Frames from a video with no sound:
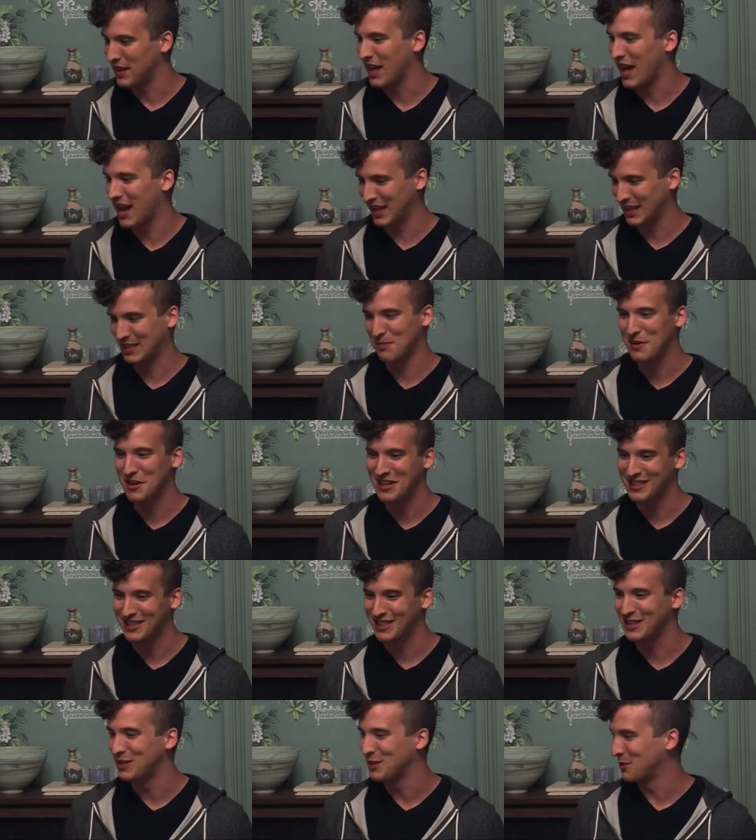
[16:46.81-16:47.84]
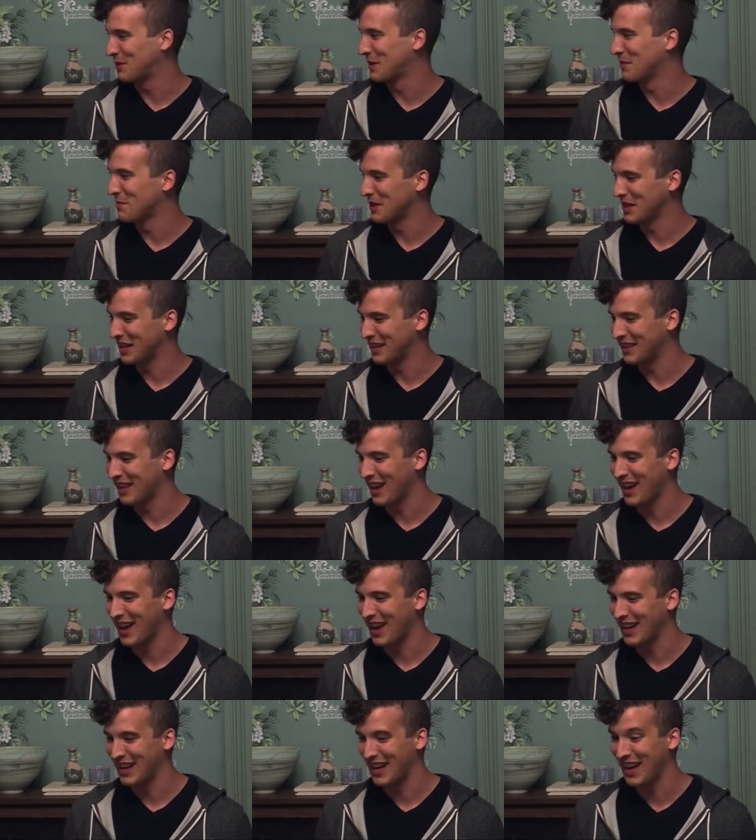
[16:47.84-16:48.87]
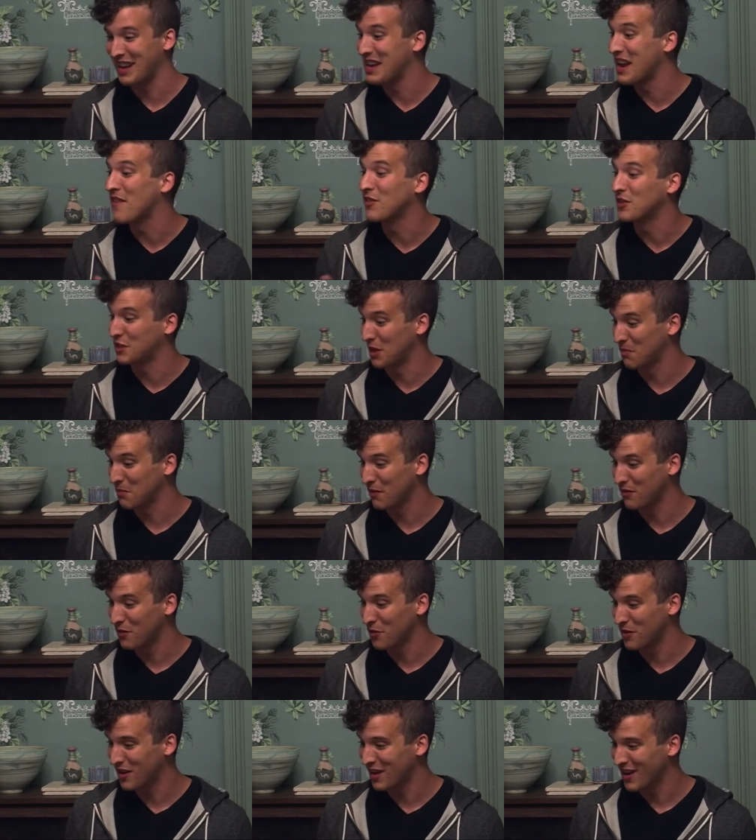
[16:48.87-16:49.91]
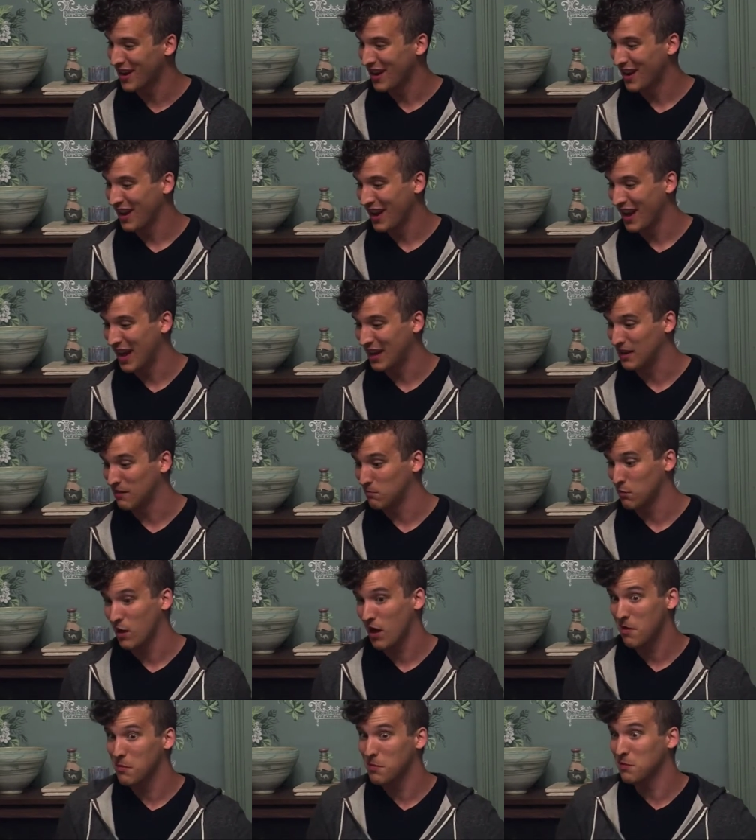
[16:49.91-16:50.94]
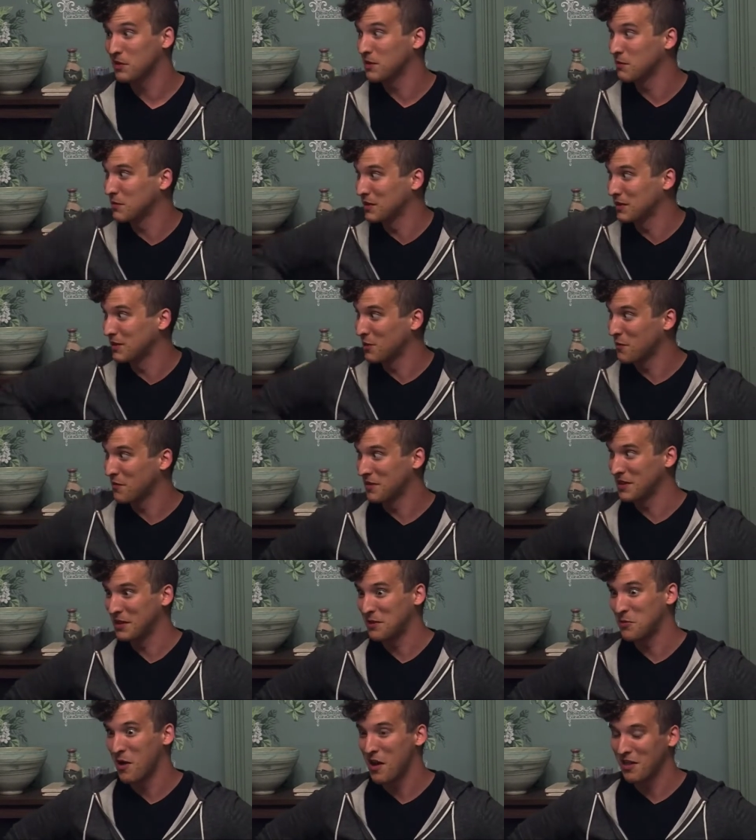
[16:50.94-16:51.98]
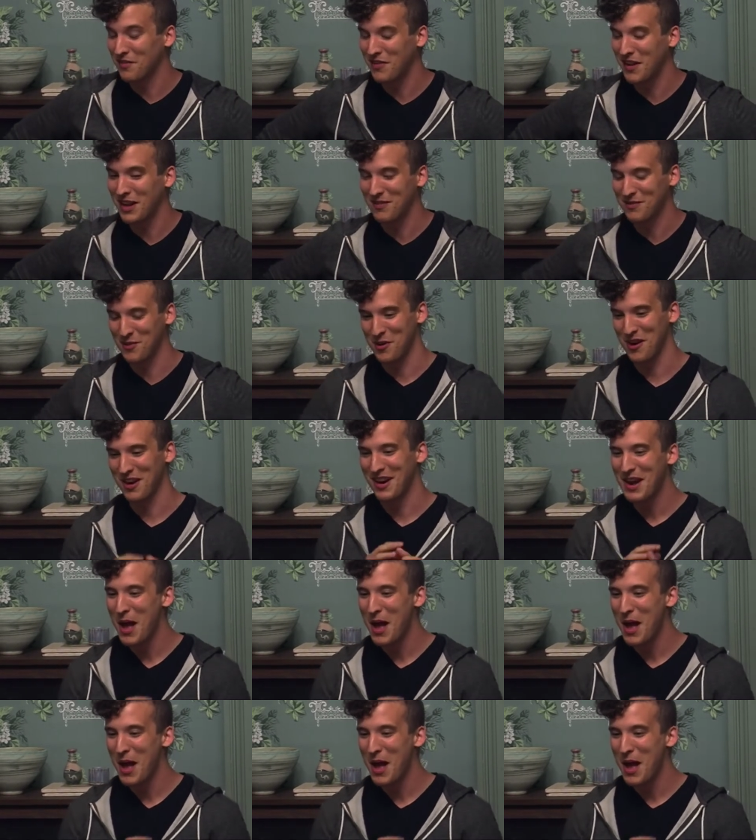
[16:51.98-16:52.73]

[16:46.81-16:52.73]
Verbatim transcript: that experience to do something that i had never done before and probably wasn't overly qualified for.